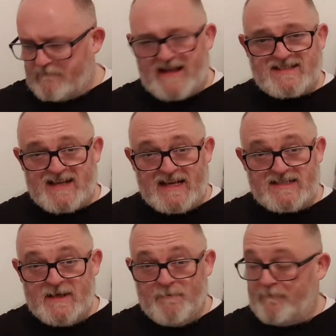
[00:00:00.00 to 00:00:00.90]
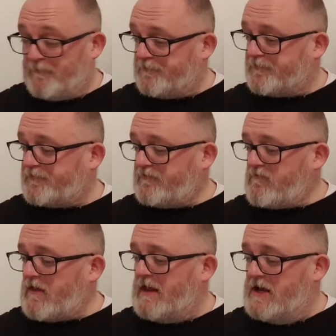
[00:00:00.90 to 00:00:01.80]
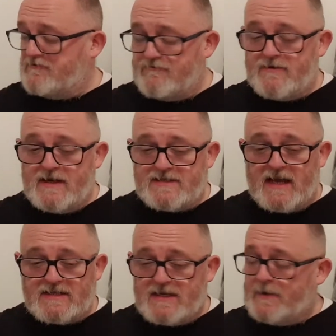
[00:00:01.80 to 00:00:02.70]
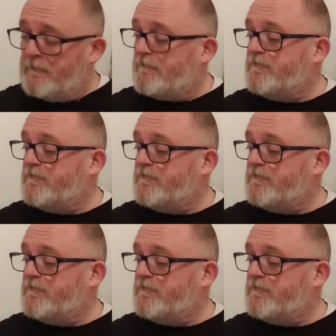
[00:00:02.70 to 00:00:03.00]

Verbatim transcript: That's tasty. That is really tasty.